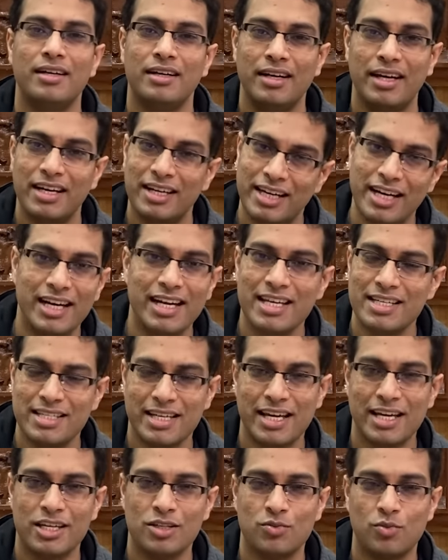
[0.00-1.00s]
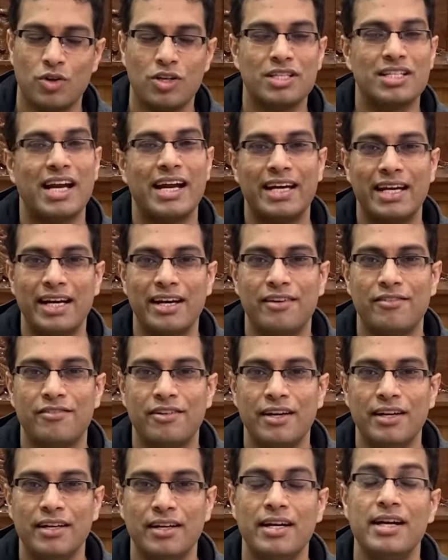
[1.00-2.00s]
in DD's case was slightly
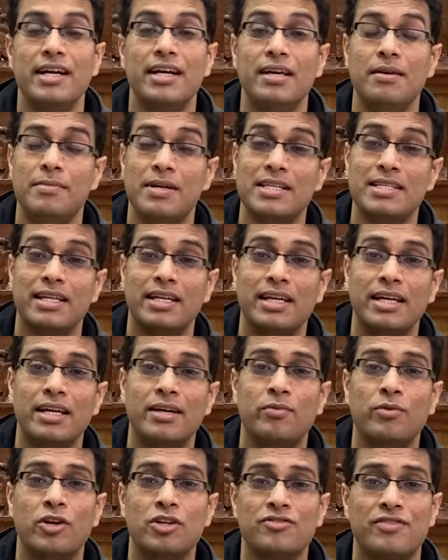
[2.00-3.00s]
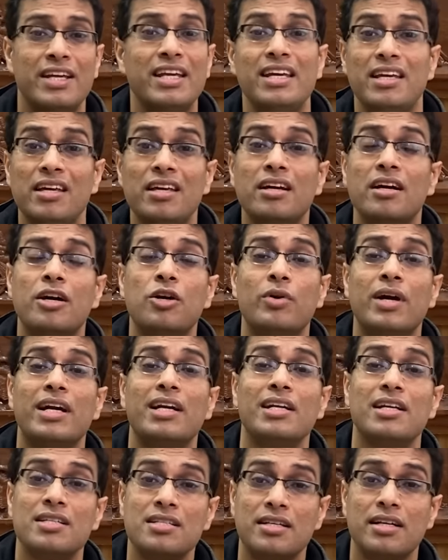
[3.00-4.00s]
different. DD basically was very eager to get
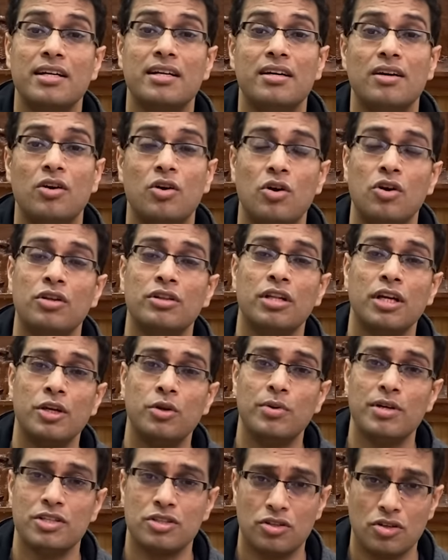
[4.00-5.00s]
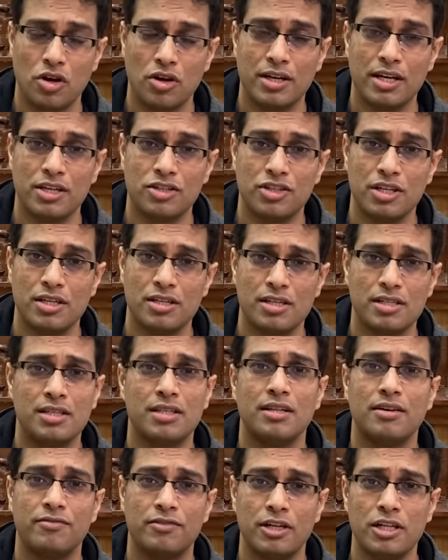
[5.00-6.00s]
listed on the US stock exchanges in
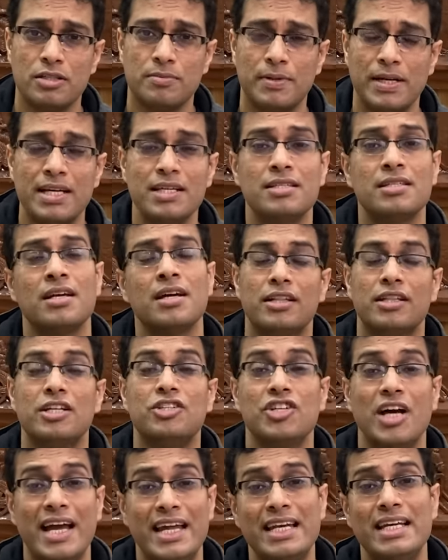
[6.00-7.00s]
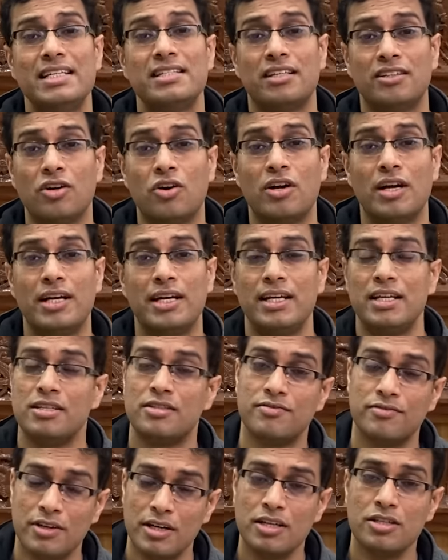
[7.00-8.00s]
the first place. The Chinese authorities
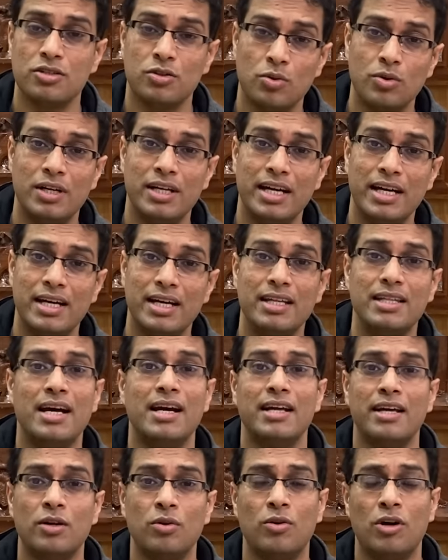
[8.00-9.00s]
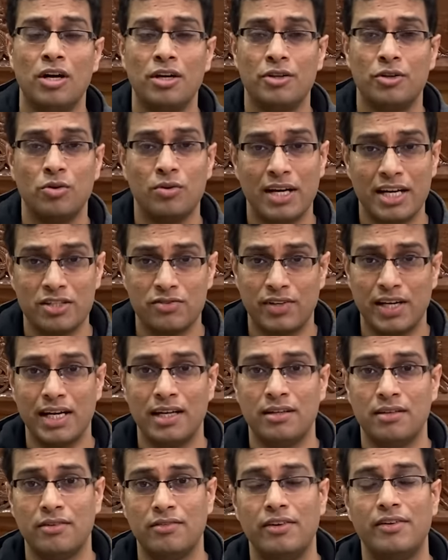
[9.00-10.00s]
first told DD that, hey, you know what, you guys
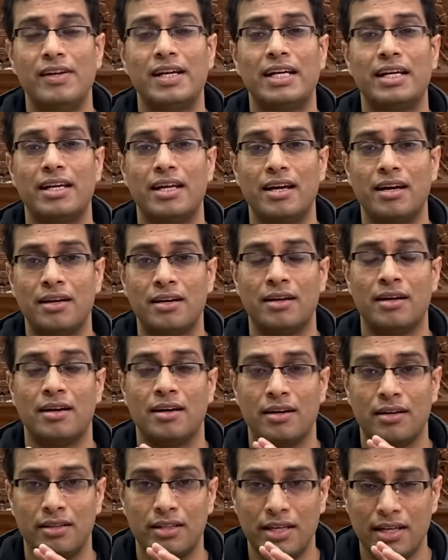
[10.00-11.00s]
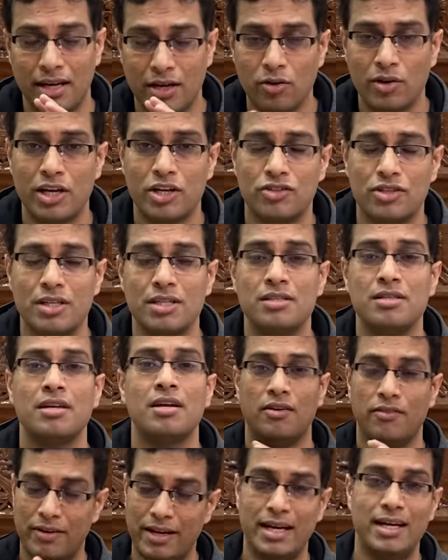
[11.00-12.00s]
wait. We will clear the regulations.
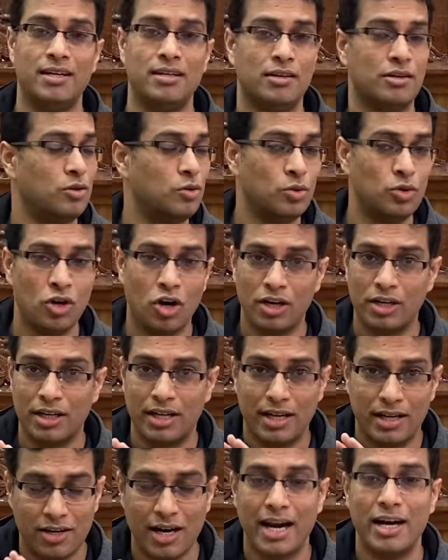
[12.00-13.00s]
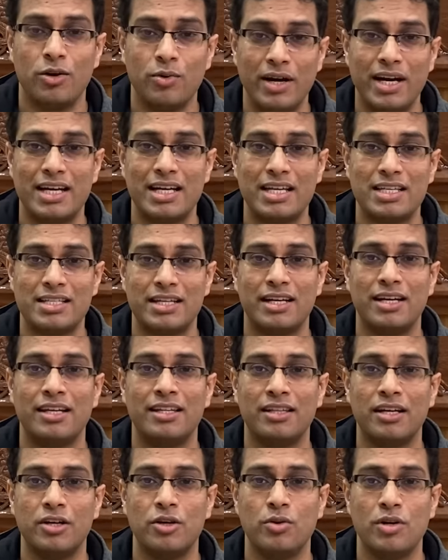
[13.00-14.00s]
Wait, do not try to get listed
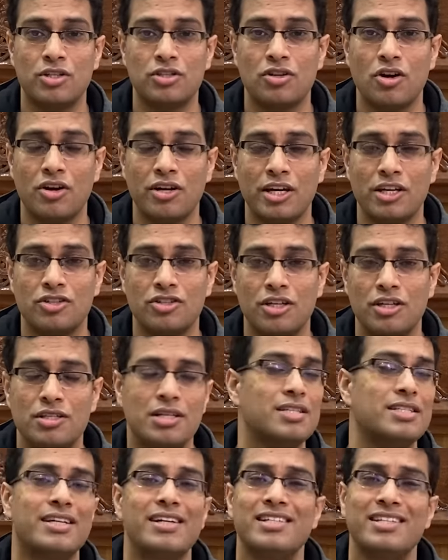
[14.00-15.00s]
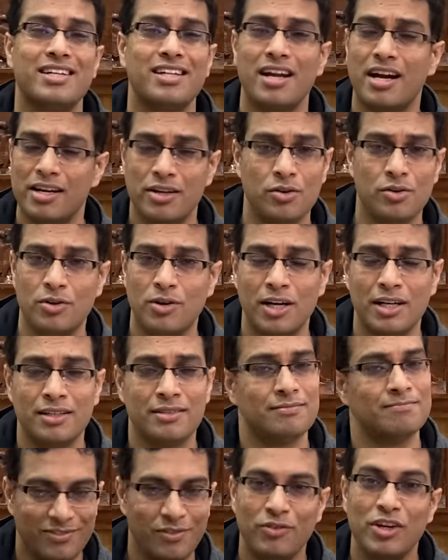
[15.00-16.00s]
in the US stock exchanges. They'll say that, you know what,
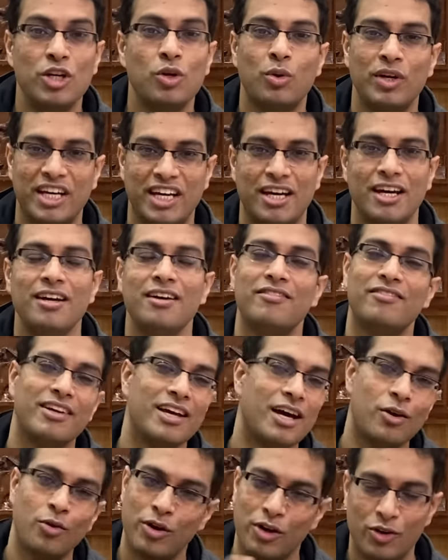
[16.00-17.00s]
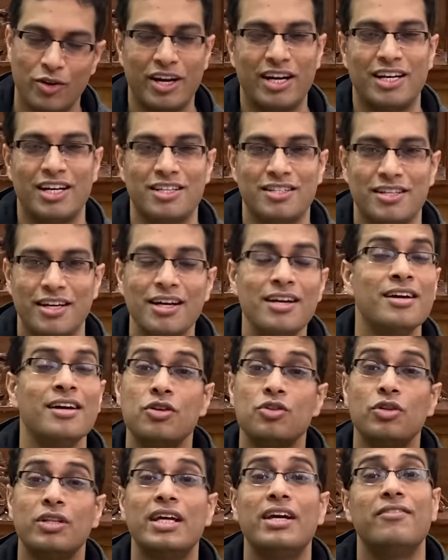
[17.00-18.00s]
we don't care. We are going to get listed.
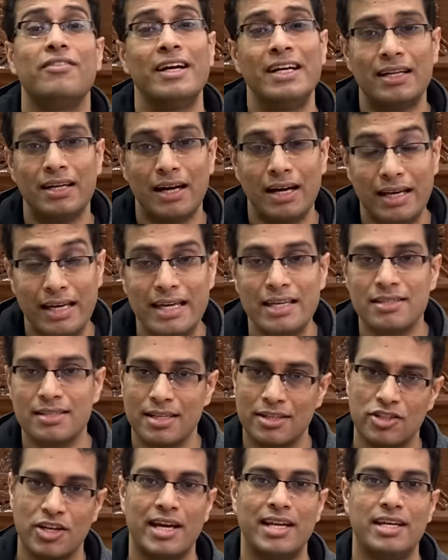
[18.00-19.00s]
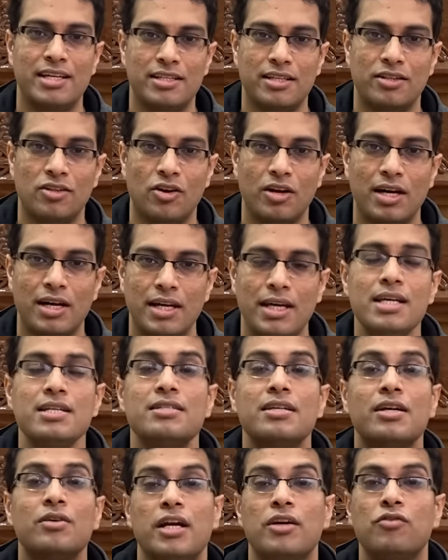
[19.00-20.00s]
So they went against the Chinese authorities.
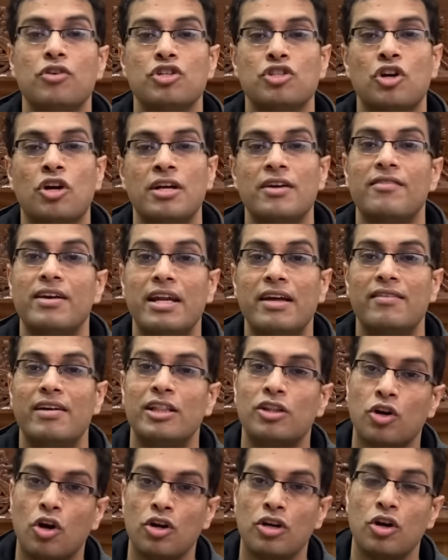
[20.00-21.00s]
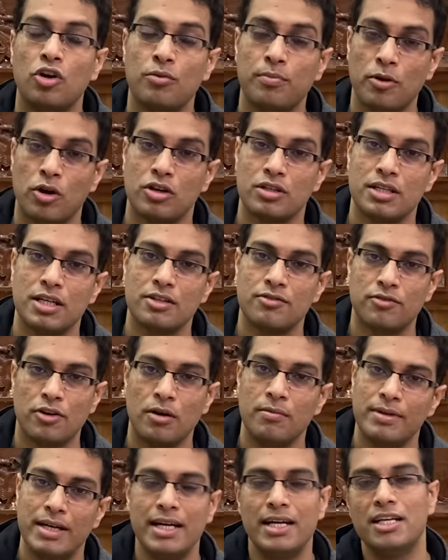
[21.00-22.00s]
It was not a very well thought out process
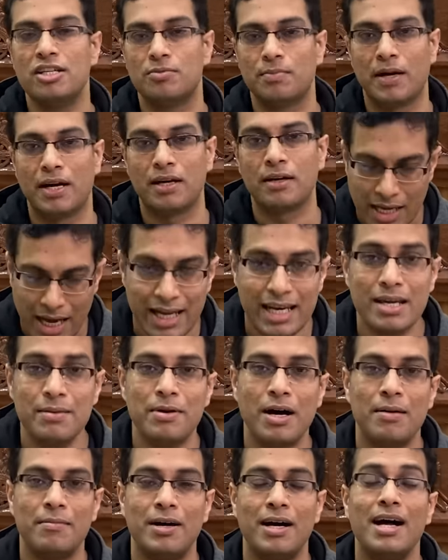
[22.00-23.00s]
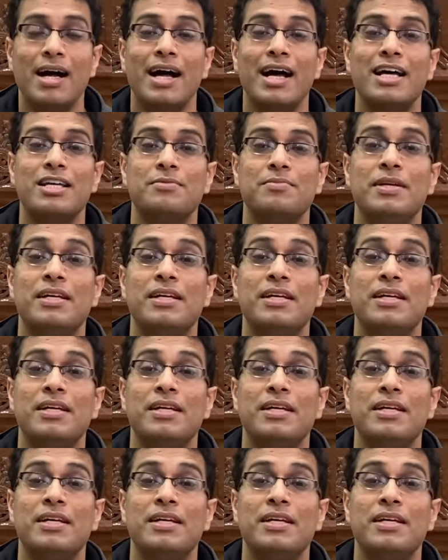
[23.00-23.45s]
from DD's part. Alibaba has